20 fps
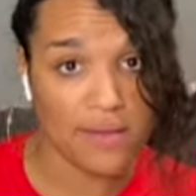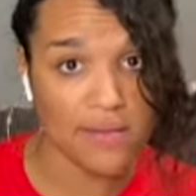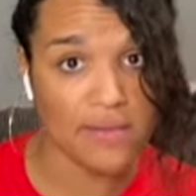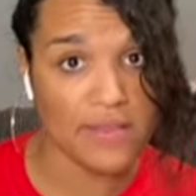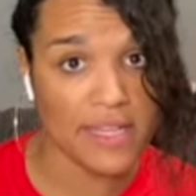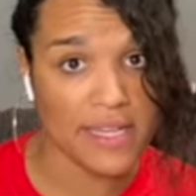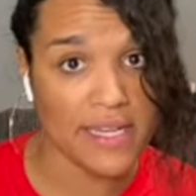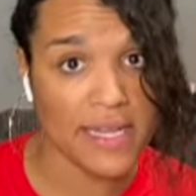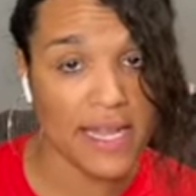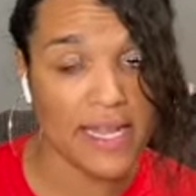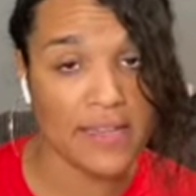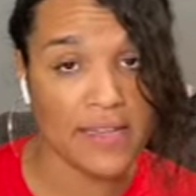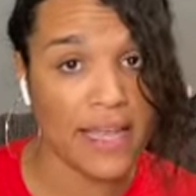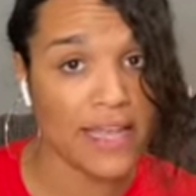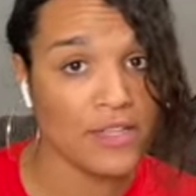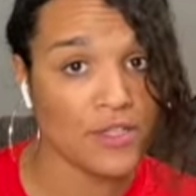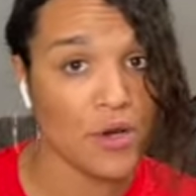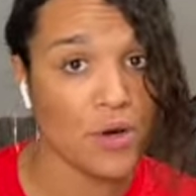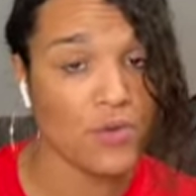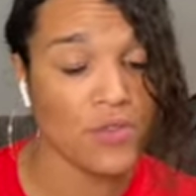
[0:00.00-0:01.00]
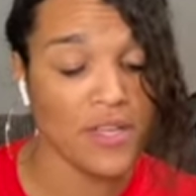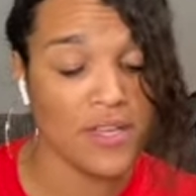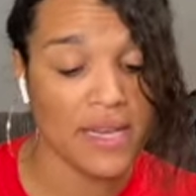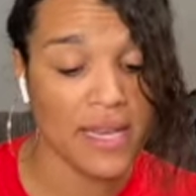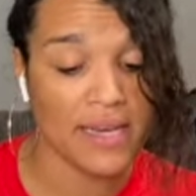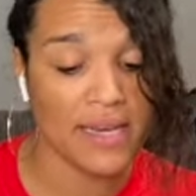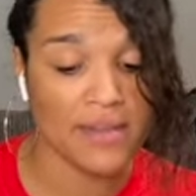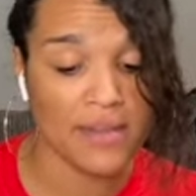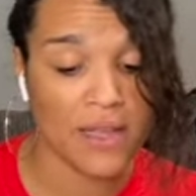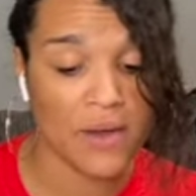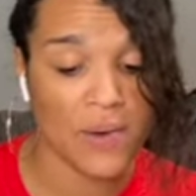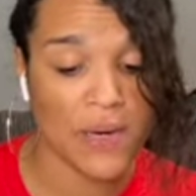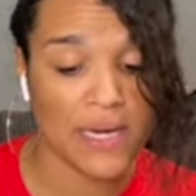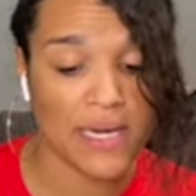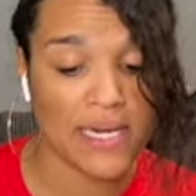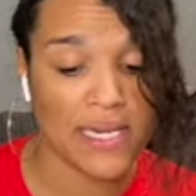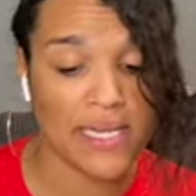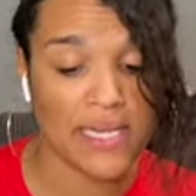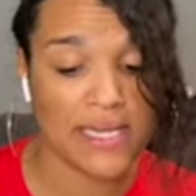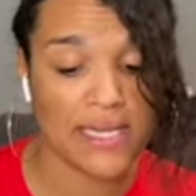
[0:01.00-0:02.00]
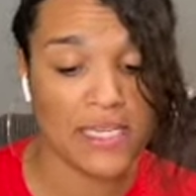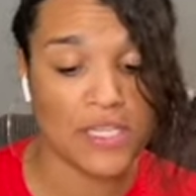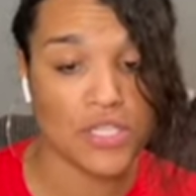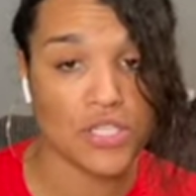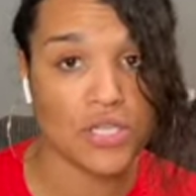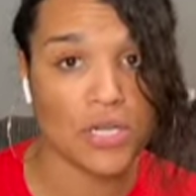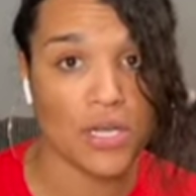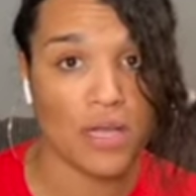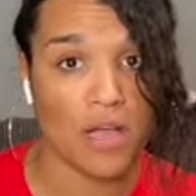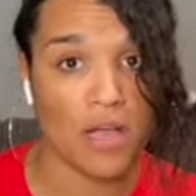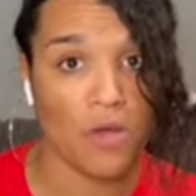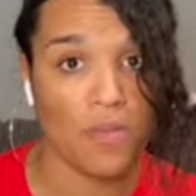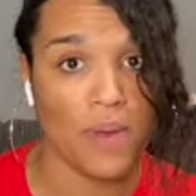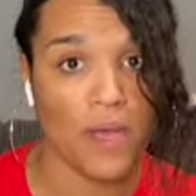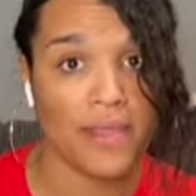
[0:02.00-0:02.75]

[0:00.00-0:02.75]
they told the nanny they were gonna need additional help,